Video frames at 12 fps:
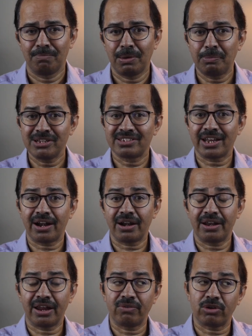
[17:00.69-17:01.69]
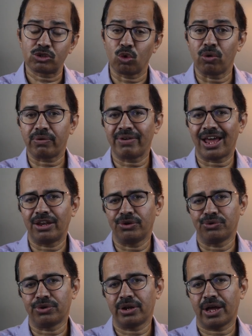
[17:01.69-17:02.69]
People said it was
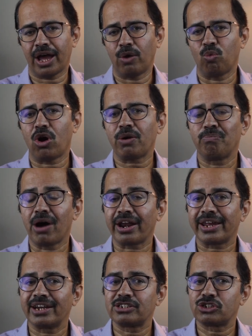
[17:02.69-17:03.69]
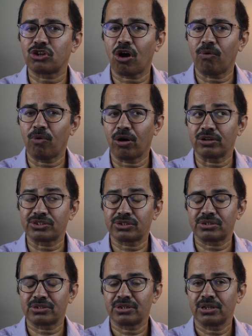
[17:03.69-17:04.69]
overvalued and what markets saw
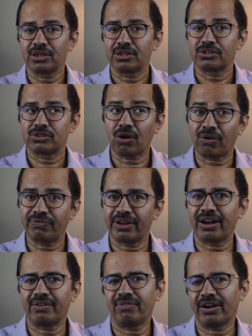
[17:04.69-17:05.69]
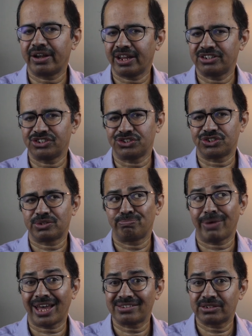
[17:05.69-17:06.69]
was software advantages,
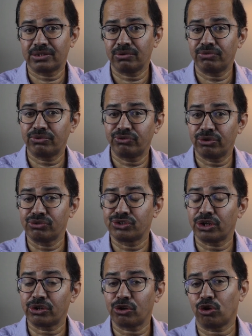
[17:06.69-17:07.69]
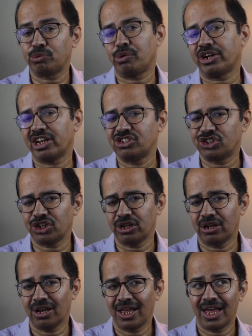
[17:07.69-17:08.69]
massive future growth potential
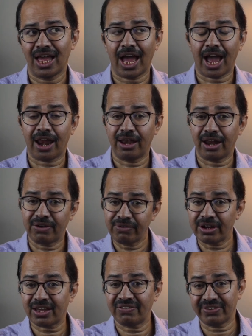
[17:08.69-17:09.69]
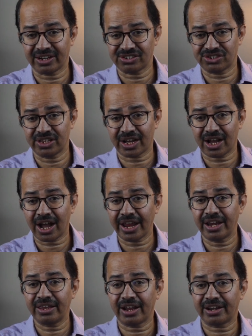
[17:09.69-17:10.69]
and network effects, the
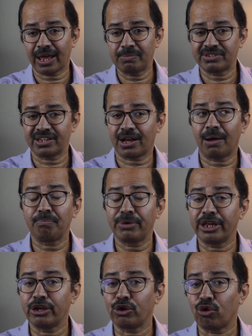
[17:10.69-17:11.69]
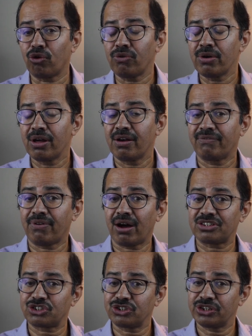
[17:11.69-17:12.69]
kind that helps a company grow
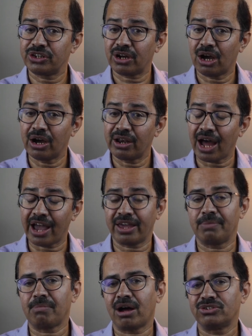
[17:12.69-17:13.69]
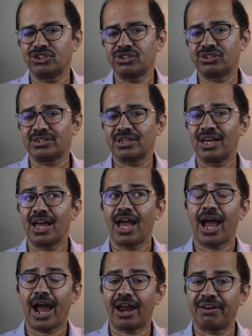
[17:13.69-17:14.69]
faster, earn higher margins
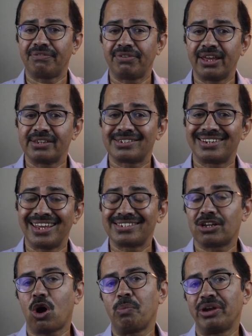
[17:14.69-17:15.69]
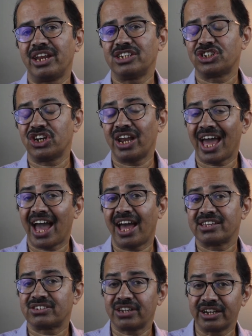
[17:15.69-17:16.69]
and face less competition
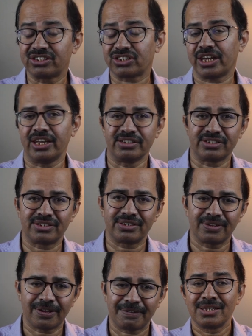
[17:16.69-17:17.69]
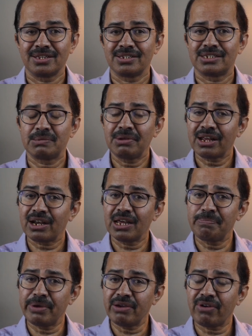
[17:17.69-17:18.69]
as it scales.
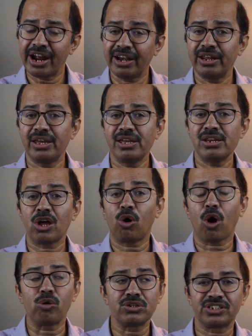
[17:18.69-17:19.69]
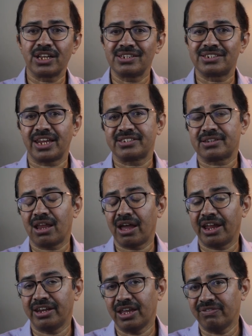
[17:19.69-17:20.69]
Similarly, BYD now outsells
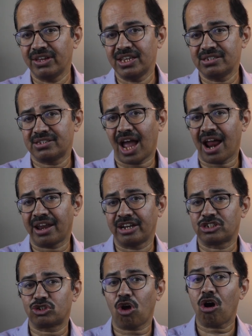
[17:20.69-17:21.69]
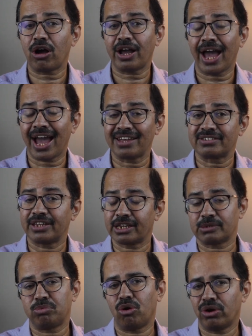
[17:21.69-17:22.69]
Tesla in EVs and its stock has
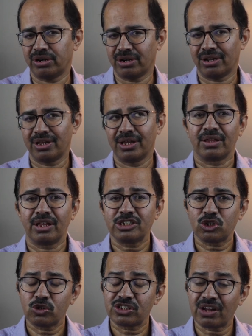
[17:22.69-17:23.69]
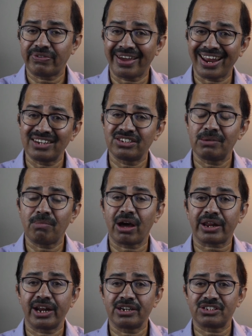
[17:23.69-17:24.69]
exploded. This shows that financial
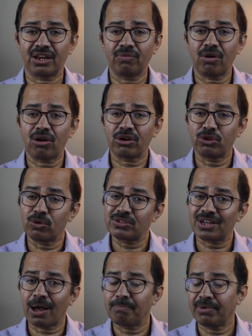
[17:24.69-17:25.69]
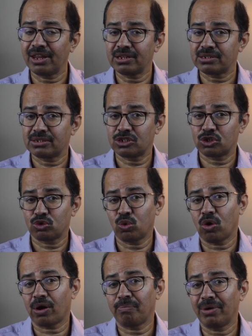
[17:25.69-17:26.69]
markets reward those companies
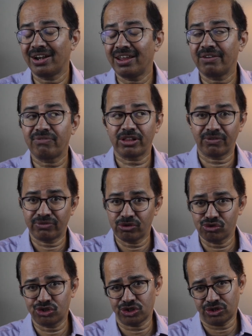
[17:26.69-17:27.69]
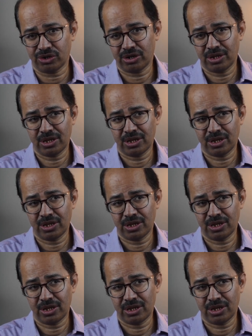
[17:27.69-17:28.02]
who are building for the future,